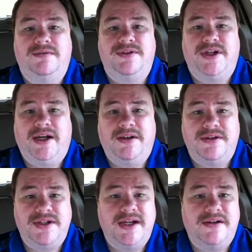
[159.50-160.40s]
check out
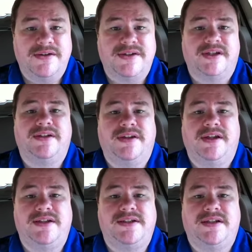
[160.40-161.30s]
the channels
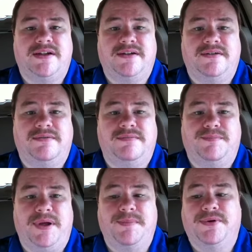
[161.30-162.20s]
that
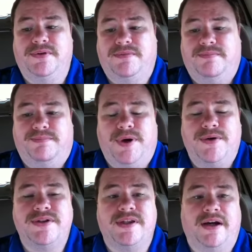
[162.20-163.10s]
people
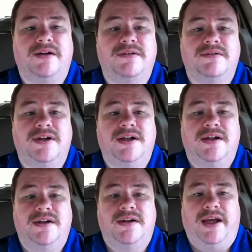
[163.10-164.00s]
post there.
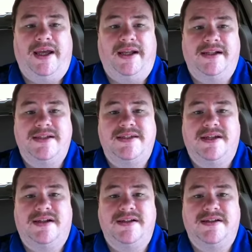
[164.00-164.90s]
And let's
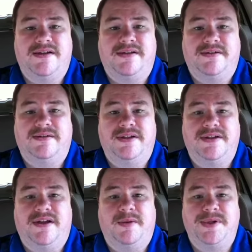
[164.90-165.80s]
all
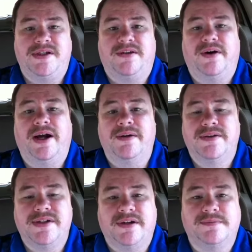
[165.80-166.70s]
help each other
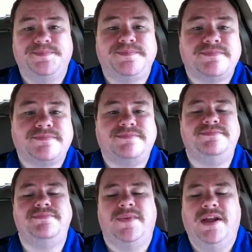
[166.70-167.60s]
out. So,
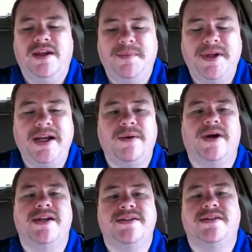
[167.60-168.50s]
but
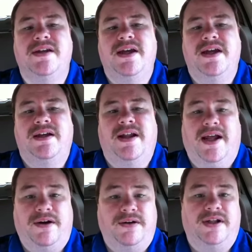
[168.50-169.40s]
anyways,
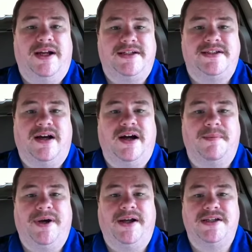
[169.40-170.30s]
not a whole lot to talk
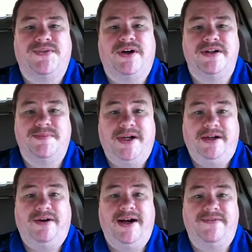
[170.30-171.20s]
about as far as
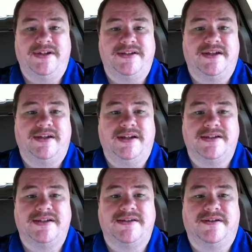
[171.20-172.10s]
Minecraft
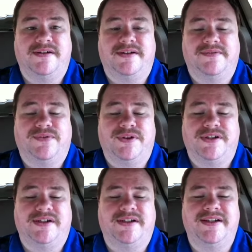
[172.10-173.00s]
is concerned.
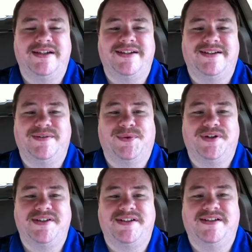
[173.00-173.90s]
Unfortunately,
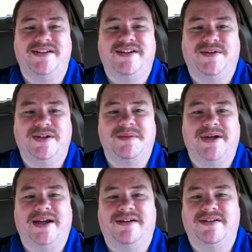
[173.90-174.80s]
we're still in the holding
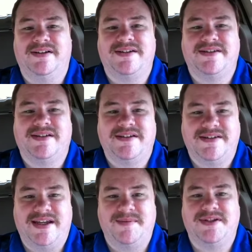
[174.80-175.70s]
pattern. It's
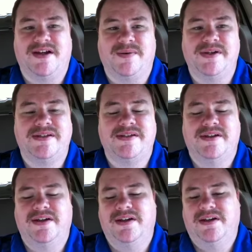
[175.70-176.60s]
same as always.
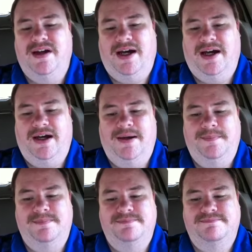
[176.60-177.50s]

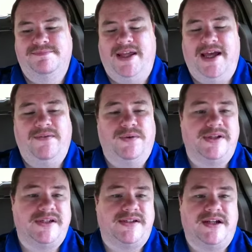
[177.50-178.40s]
They haven't
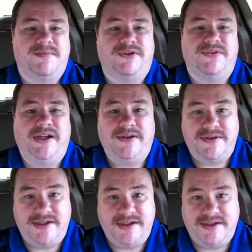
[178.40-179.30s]
released any more
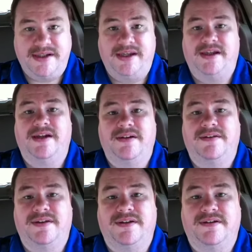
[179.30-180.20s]
videos since
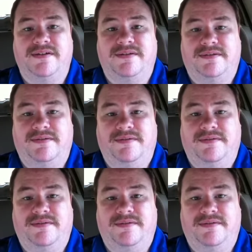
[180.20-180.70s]
the